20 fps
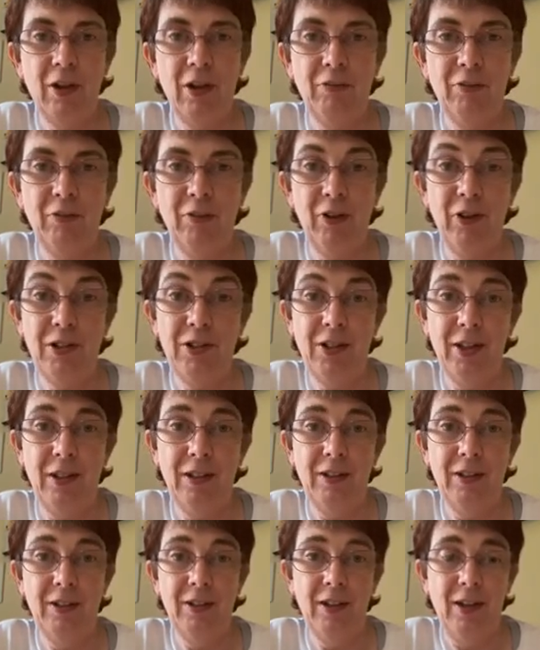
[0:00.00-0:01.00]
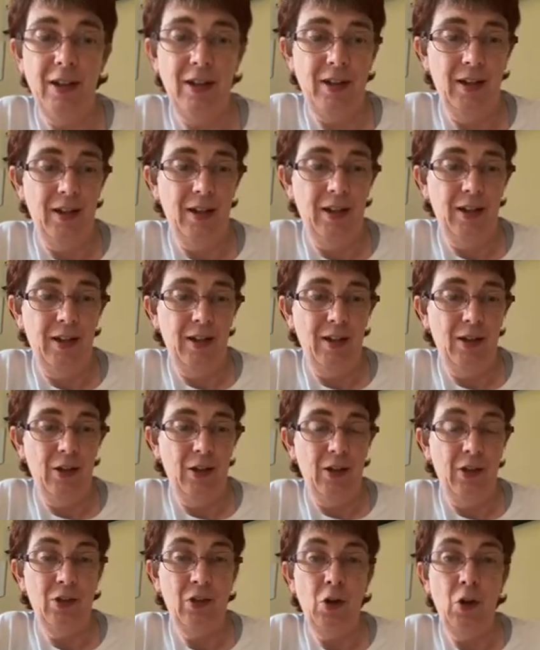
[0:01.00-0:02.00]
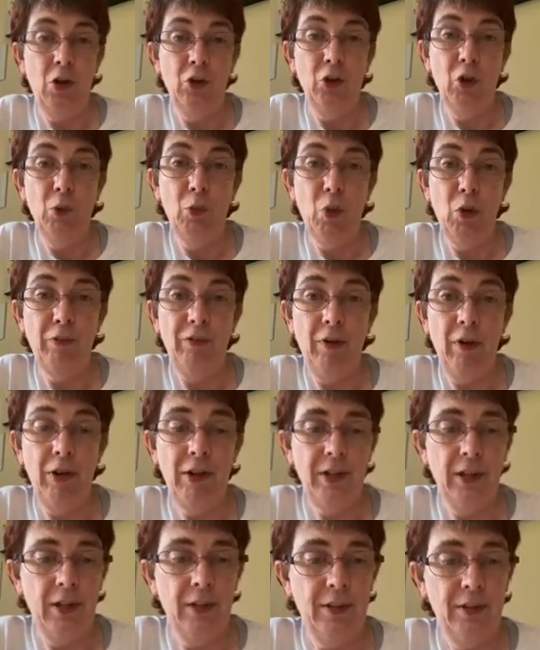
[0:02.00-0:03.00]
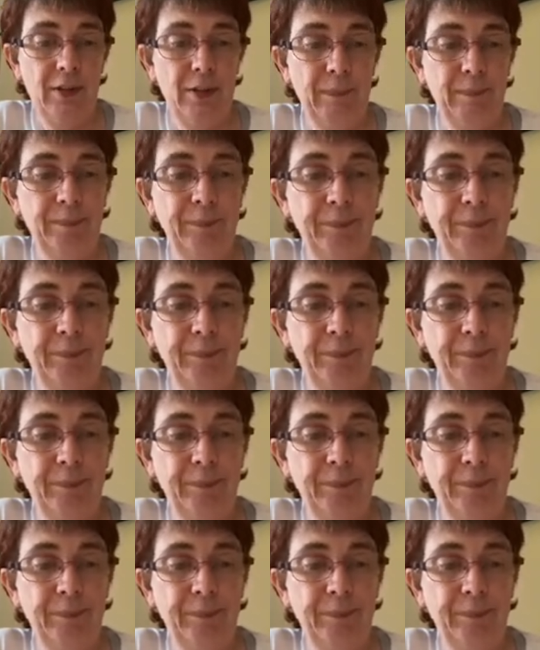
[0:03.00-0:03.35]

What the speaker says: of a fairy tale. It's called No More Fairy Tales.